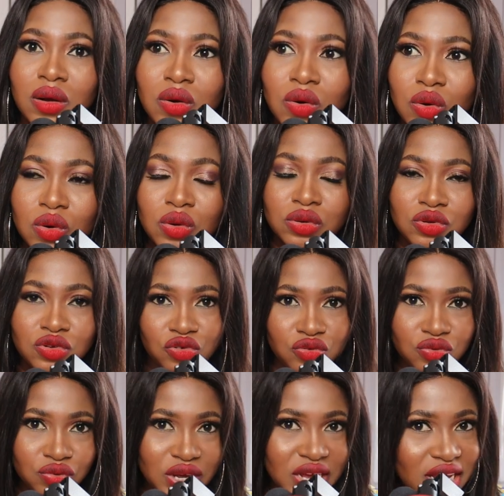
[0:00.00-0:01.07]
go
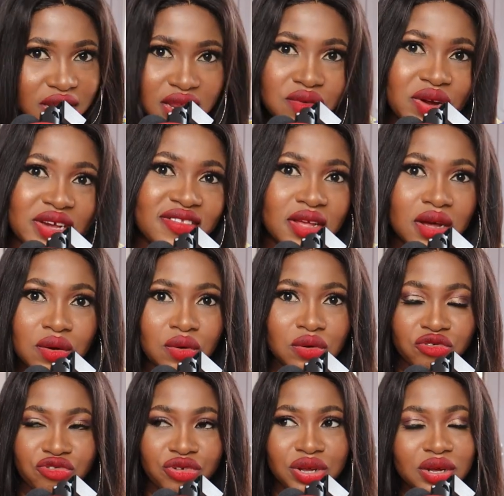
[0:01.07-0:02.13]
to any Western
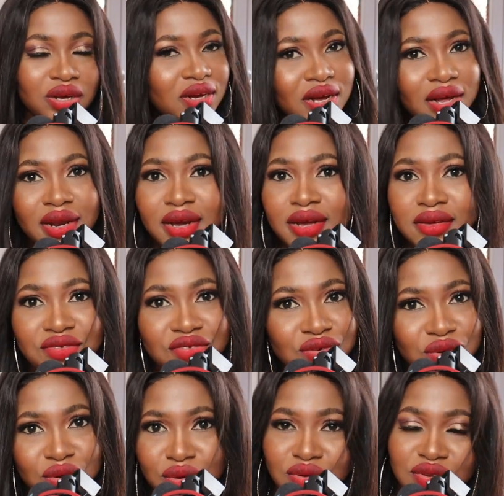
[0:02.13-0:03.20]
country, Ghana is
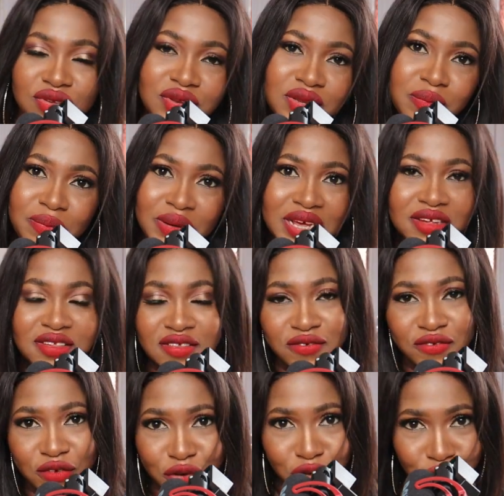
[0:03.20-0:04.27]
not the place
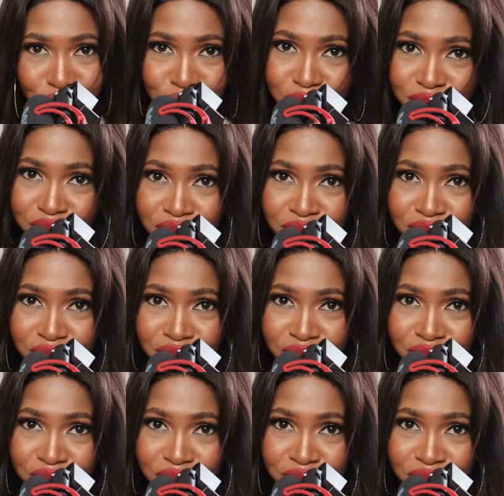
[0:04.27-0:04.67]
for you.